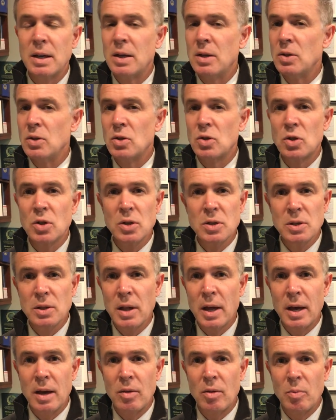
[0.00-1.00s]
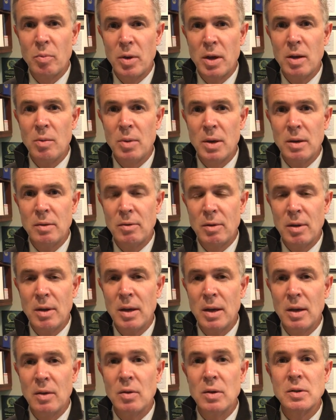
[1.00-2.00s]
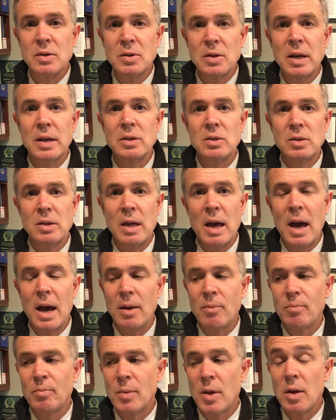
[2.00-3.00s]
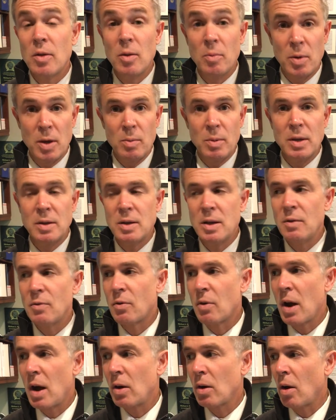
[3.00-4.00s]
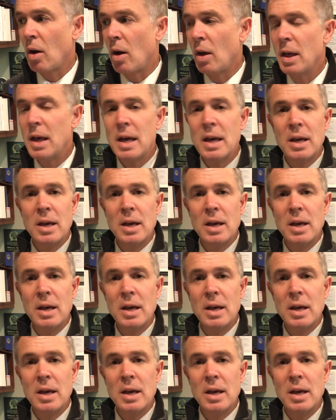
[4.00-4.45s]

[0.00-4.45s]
It is just like the PBT in the sense that, the PBT for alcohol,